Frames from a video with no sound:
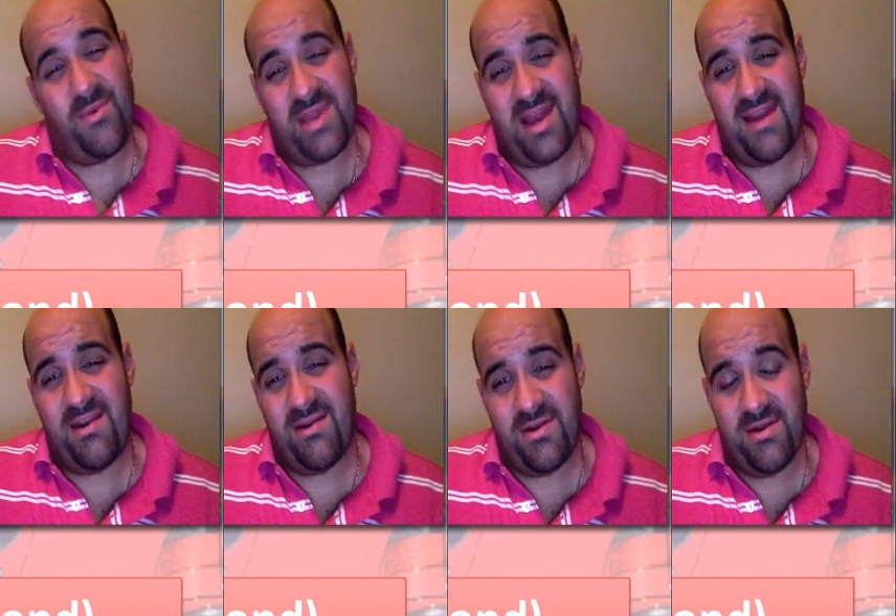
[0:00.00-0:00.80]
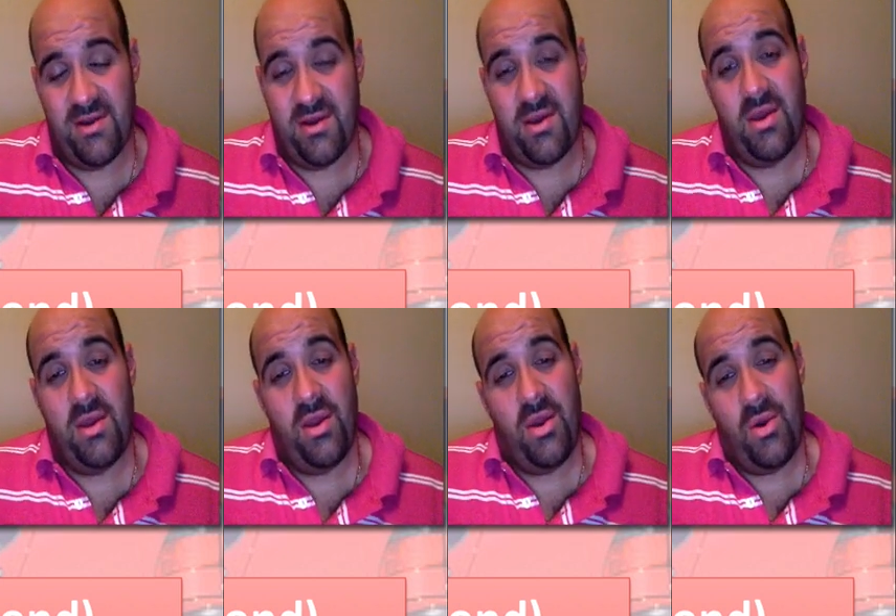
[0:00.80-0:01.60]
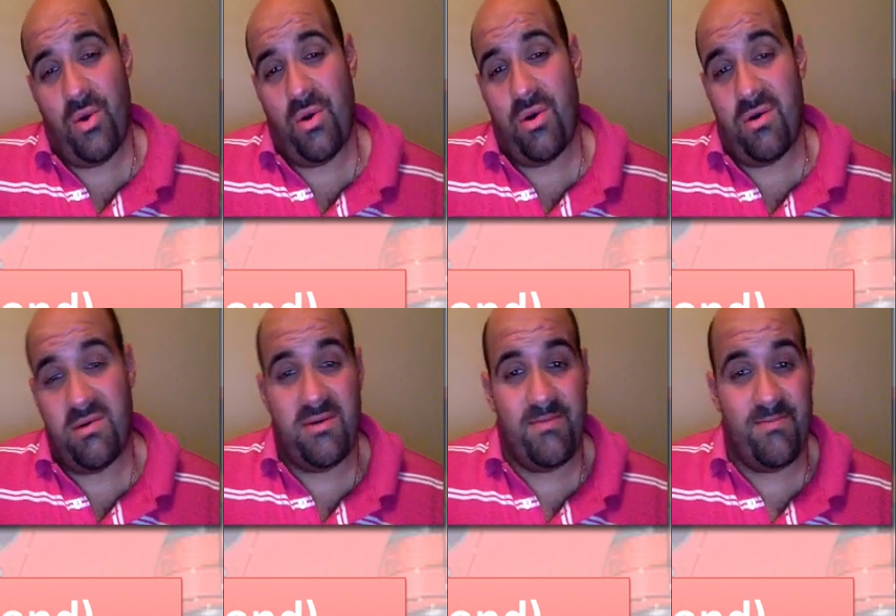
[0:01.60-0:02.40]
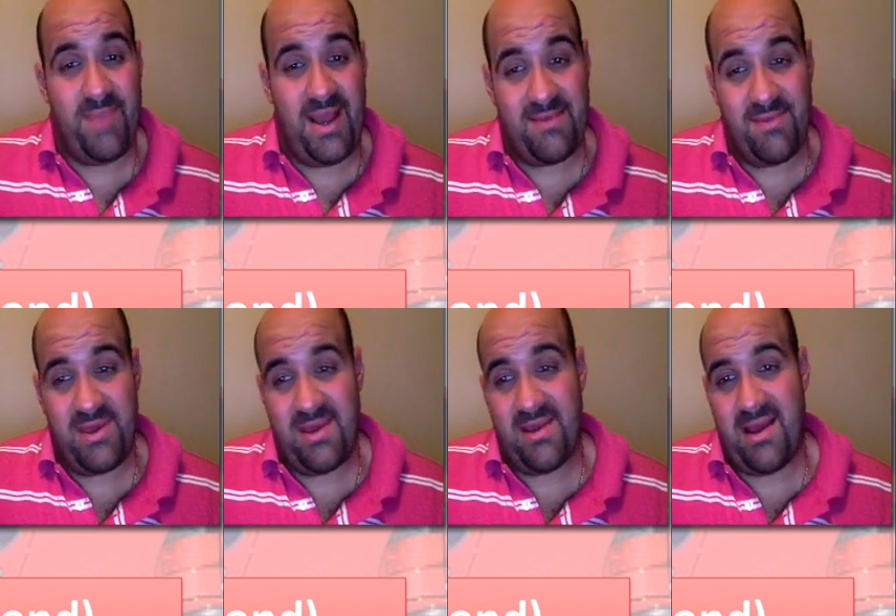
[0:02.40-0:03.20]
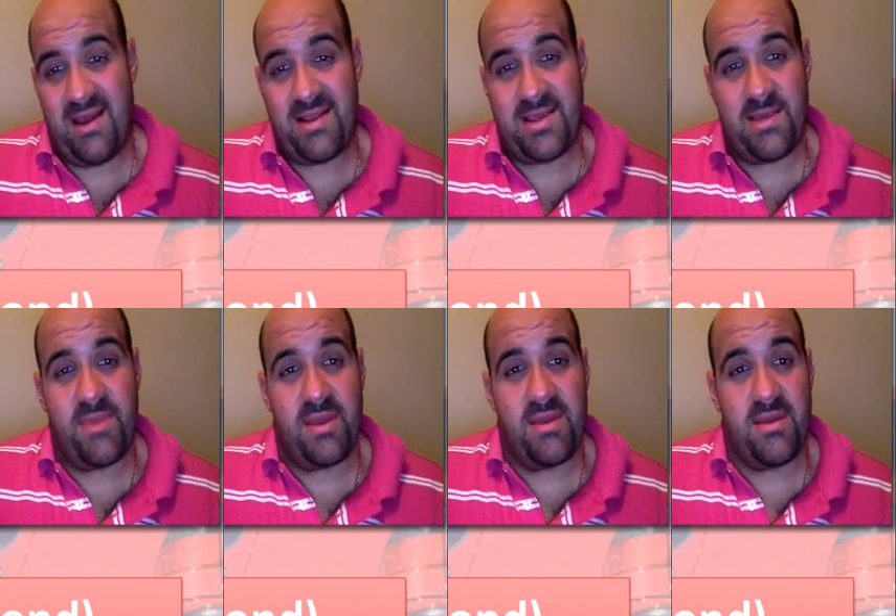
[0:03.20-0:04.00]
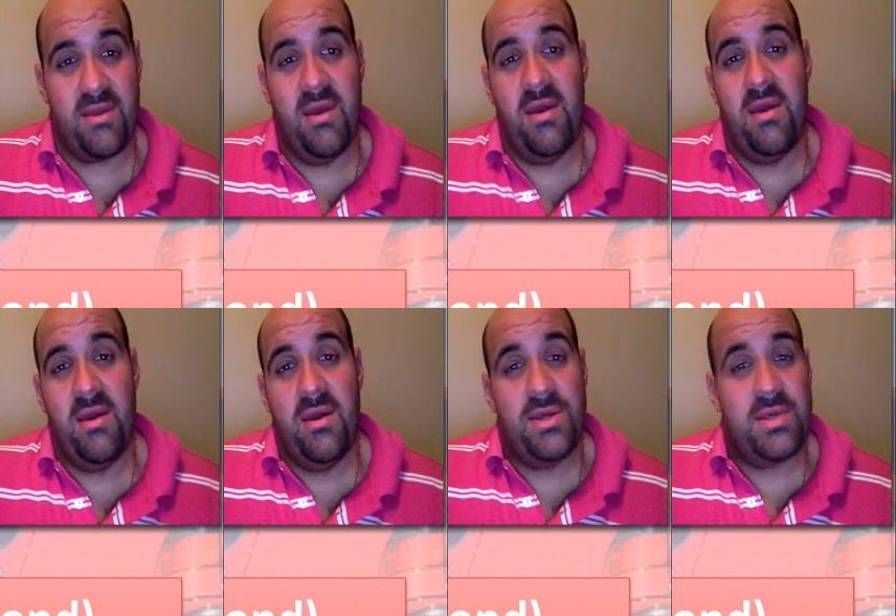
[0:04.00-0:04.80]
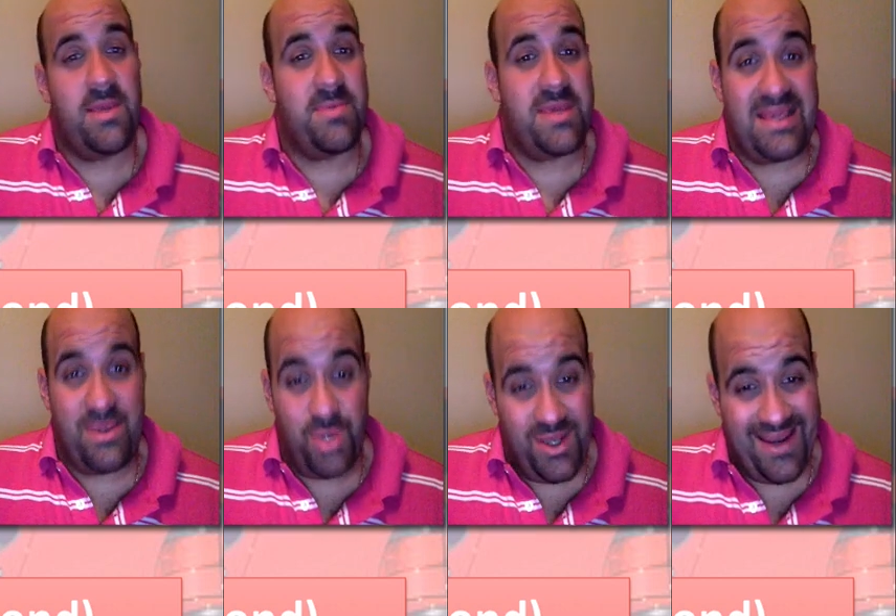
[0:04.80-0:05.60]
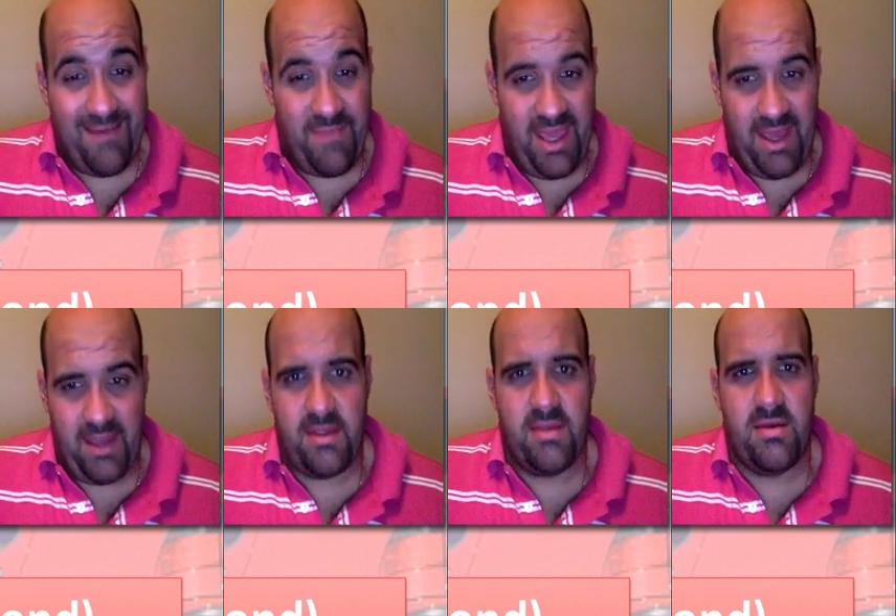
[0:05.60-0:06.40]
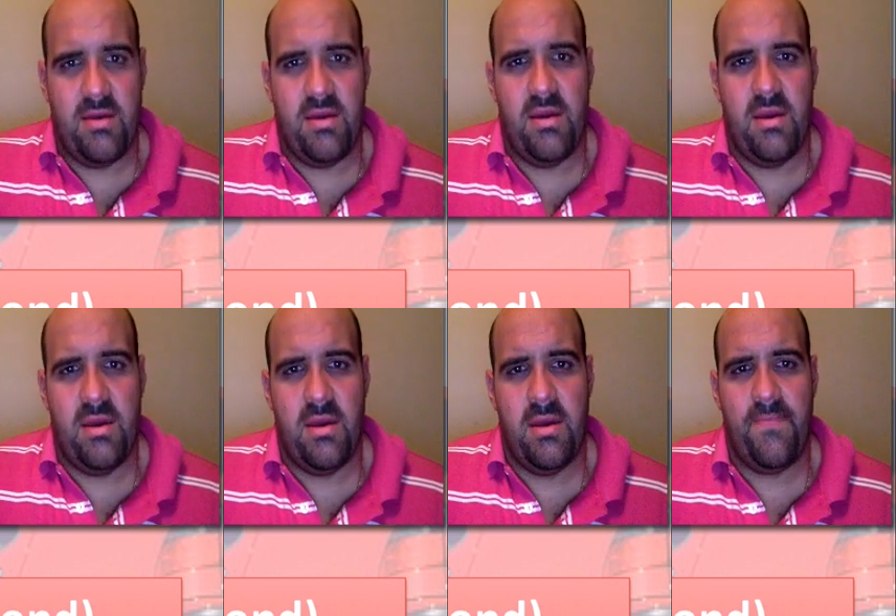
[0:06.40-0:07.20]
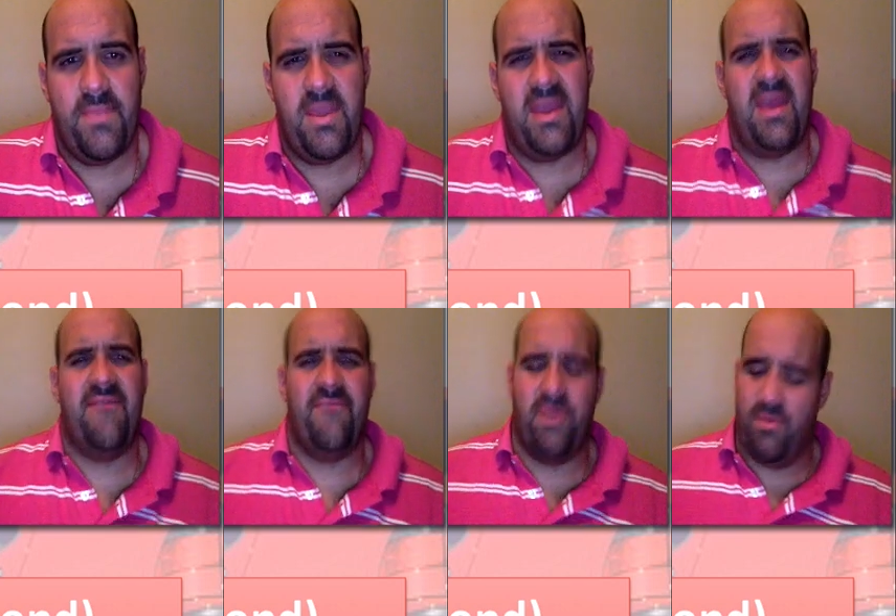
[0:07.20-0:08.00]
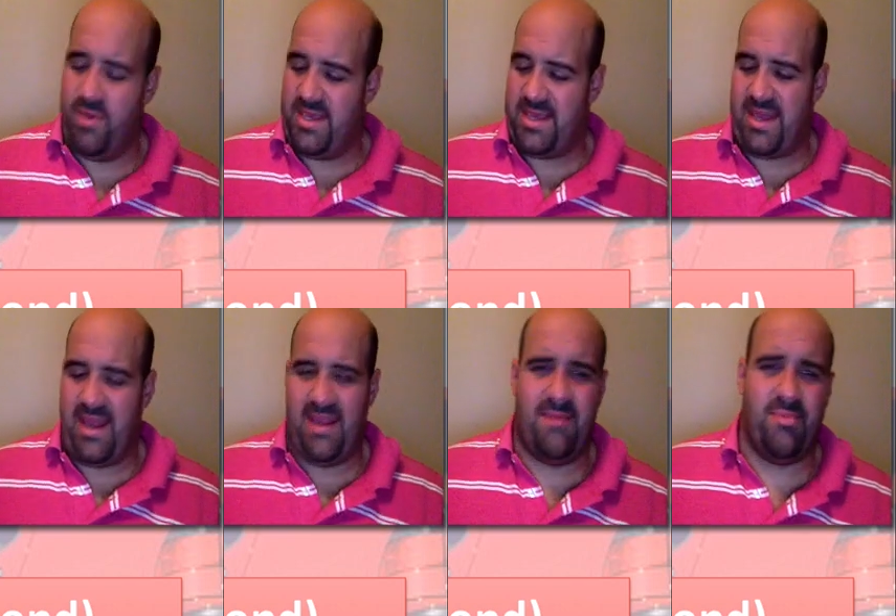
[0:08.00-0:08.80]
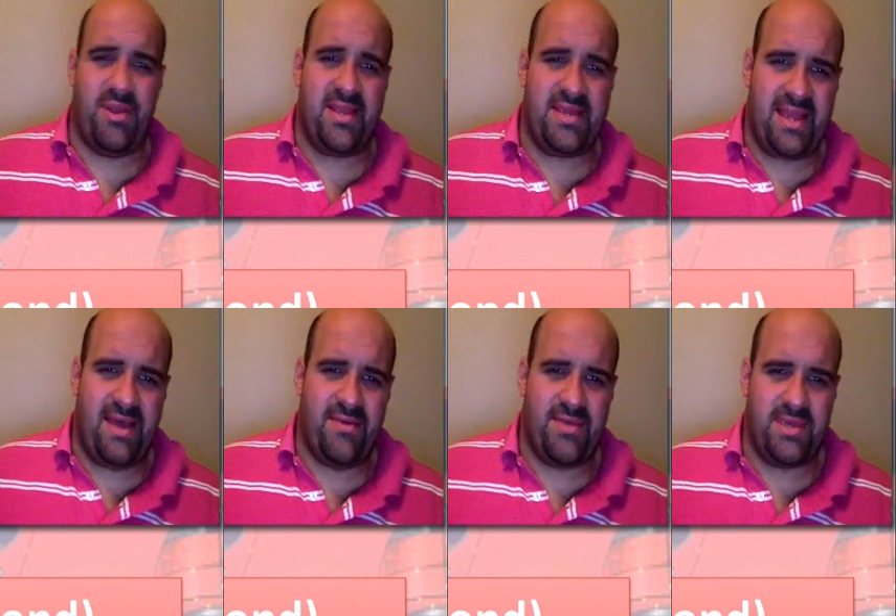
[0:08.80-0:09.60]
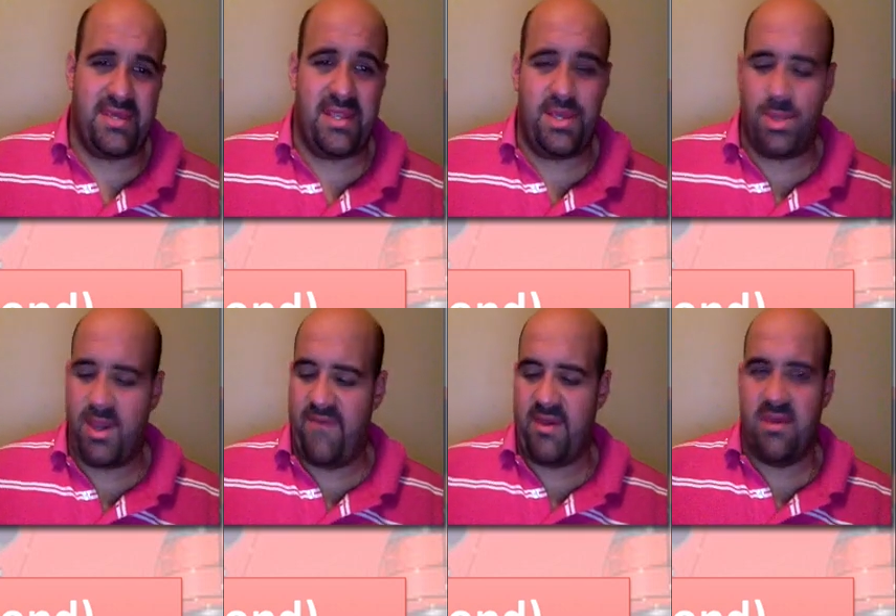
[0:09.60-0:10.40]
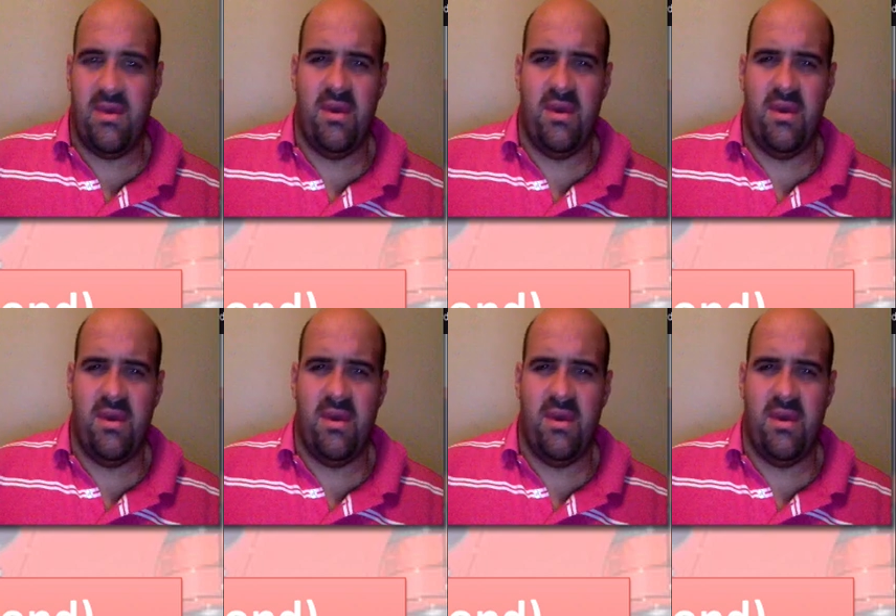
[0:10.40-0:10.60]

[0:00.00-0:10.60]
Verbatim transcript: a little tired, or possibly on something substance you should not be on. And if we were to just kind of break this down to city driving,